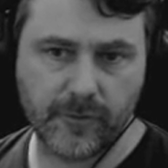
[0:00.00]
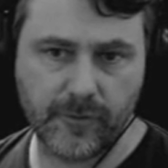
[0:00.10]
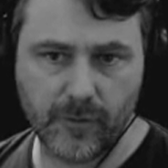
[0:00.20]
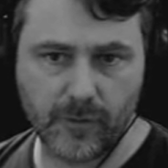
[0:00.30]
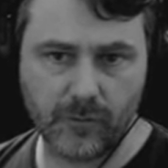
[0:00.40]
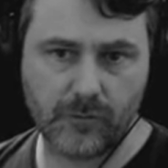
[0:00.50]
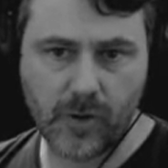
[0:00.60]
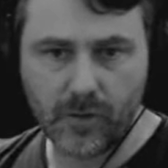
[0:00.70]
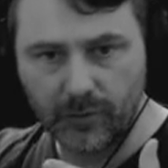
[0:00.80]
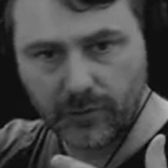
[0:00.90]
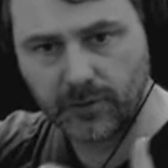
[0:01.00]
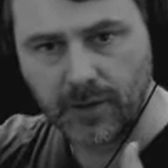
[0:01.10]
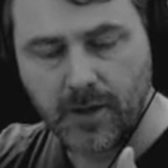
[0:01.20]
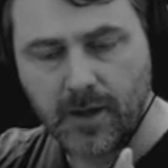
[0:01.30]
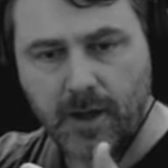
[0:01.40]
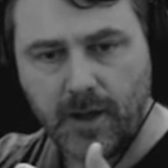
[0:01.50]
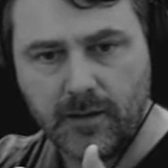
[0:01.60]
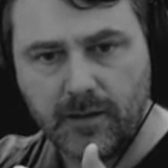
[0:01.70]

for rows, and